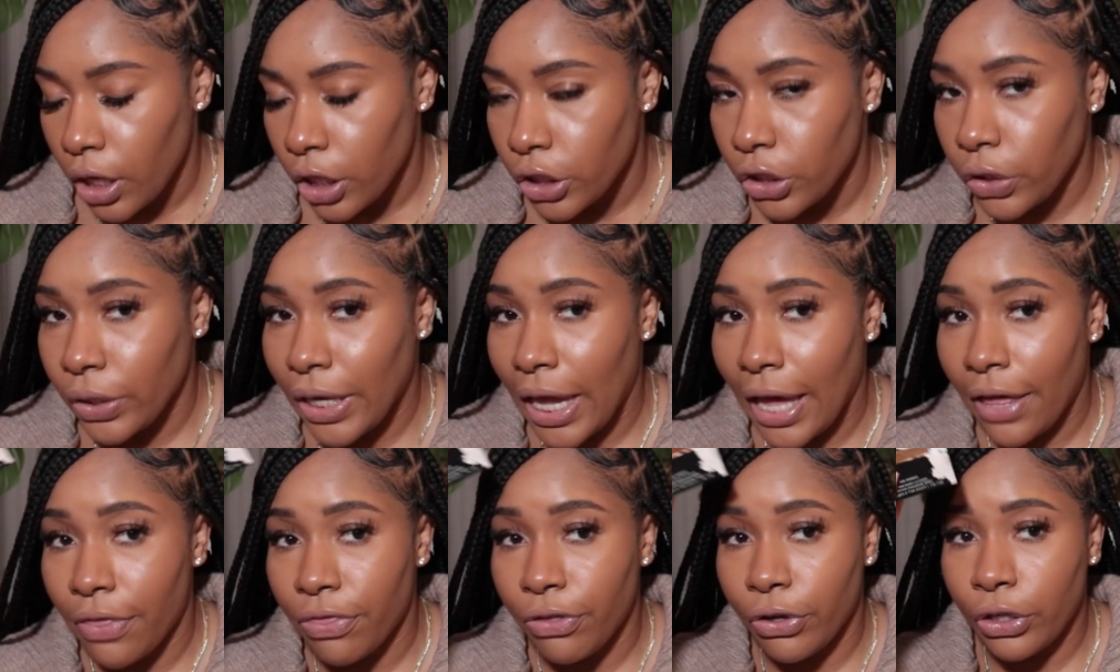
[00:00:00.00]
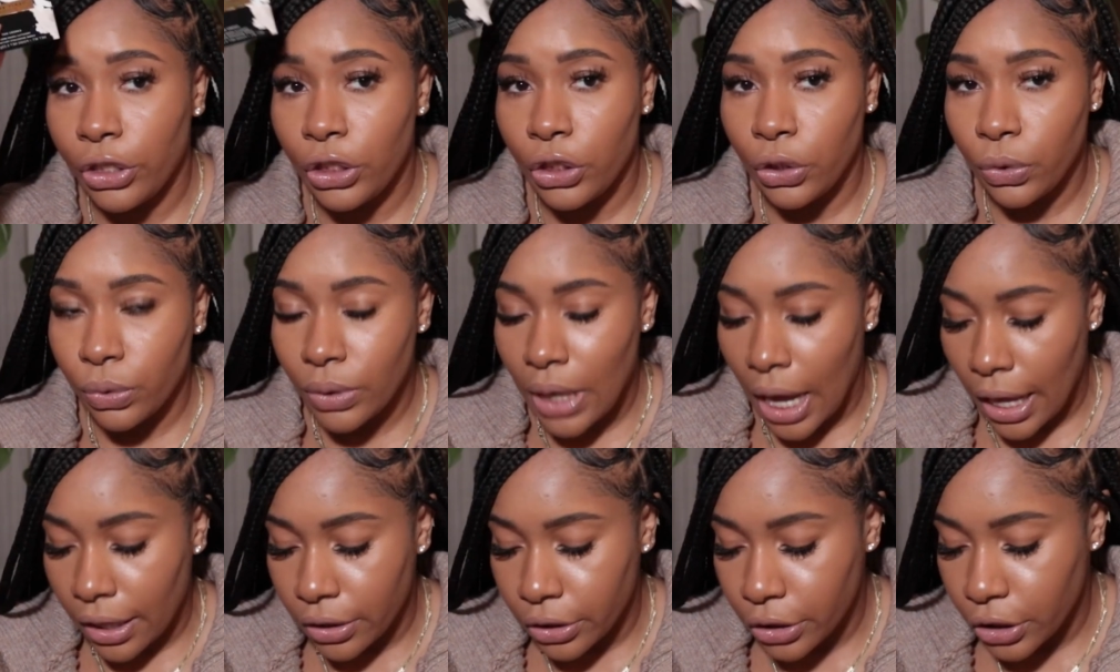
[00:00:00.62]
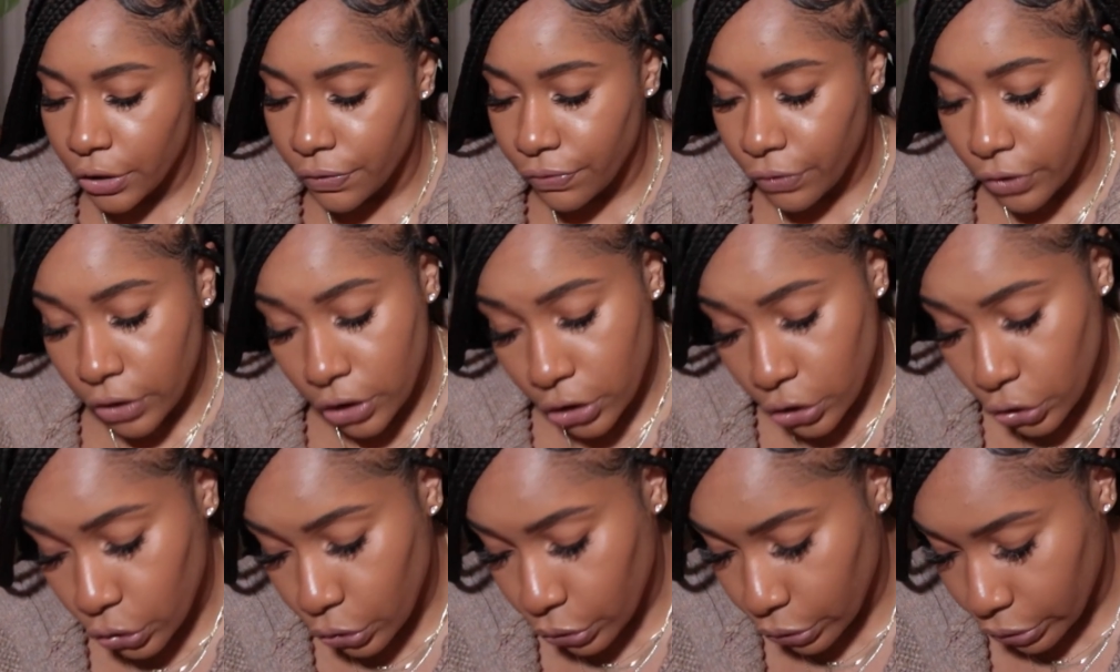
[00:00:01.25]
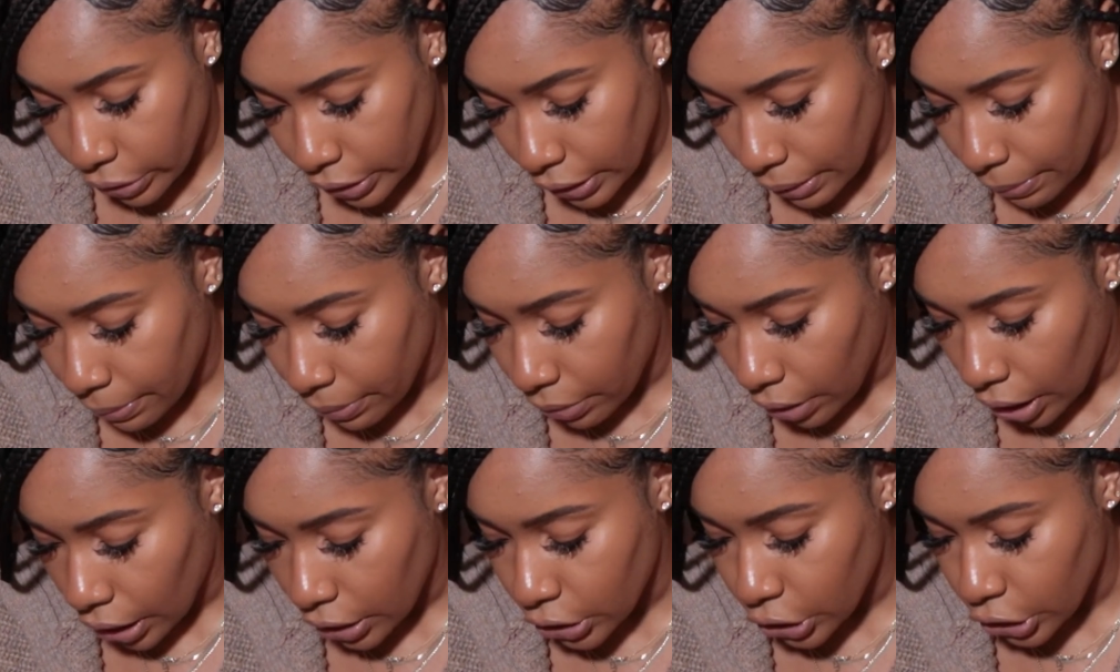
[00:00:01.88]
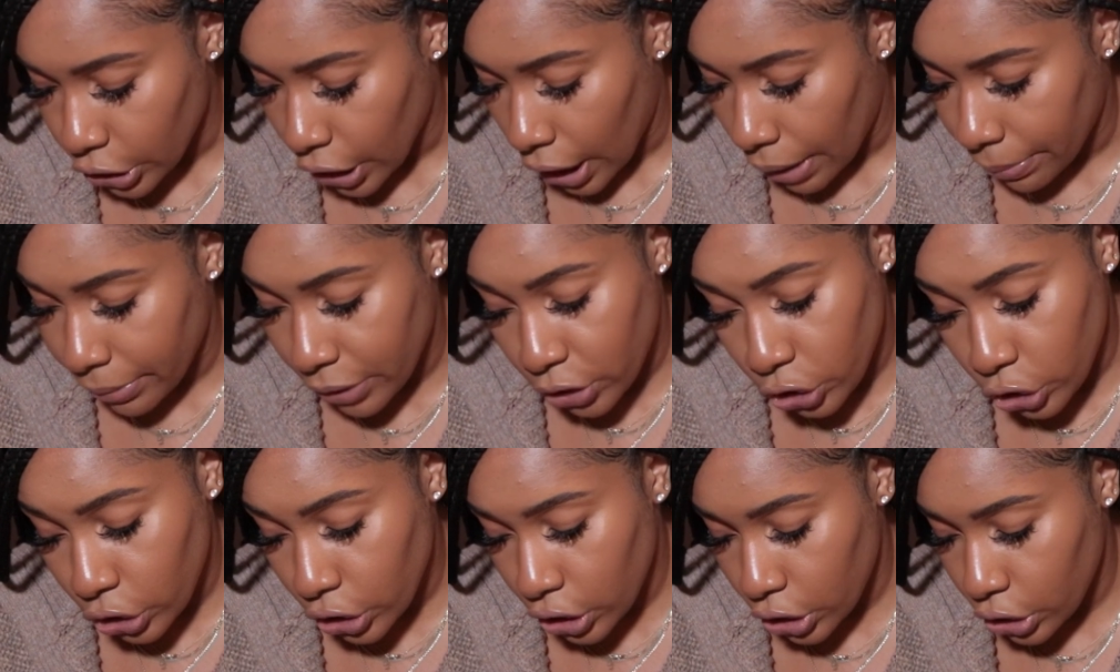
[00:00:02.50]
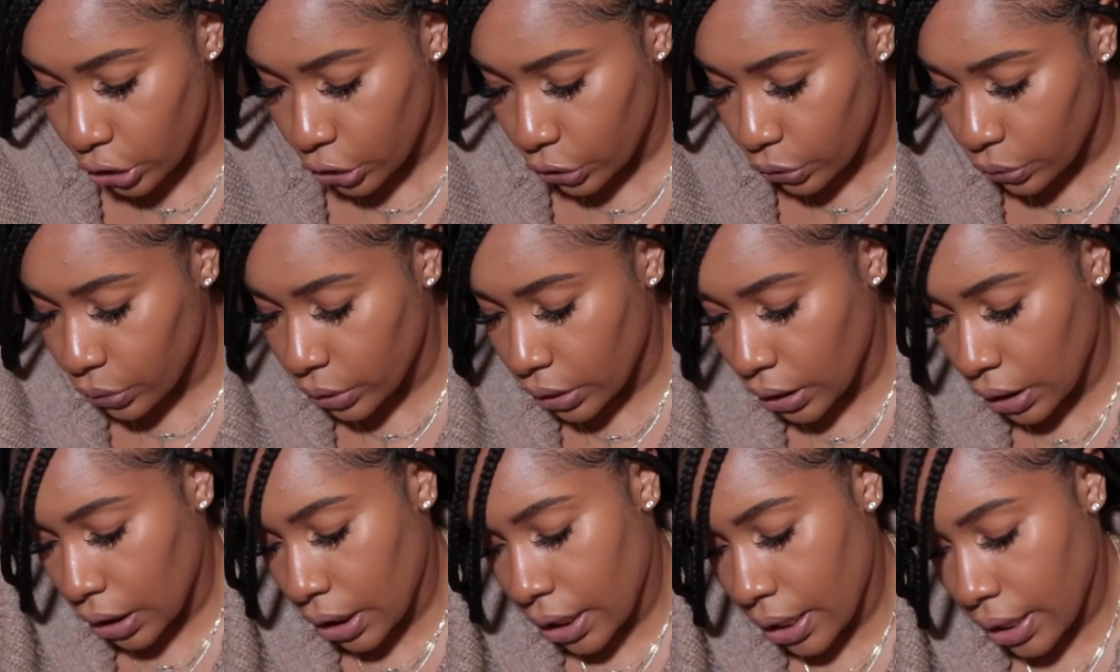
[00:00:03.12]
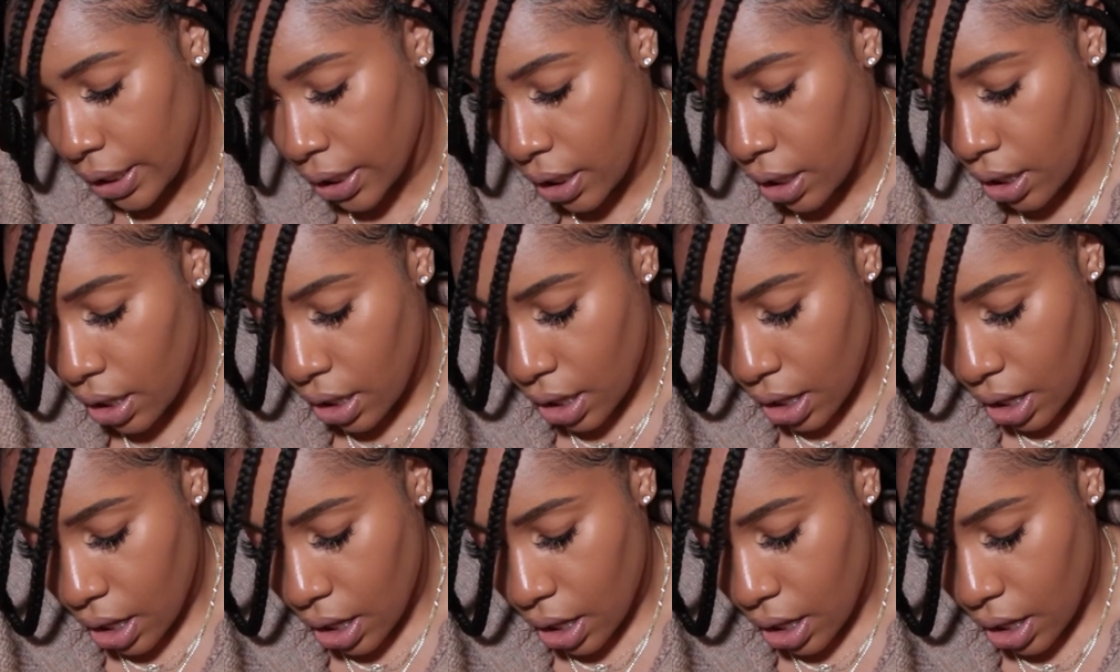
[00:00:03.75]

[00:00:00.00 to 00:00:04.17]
So yeah, $32 for this cream bronzer. I'm interested in using it.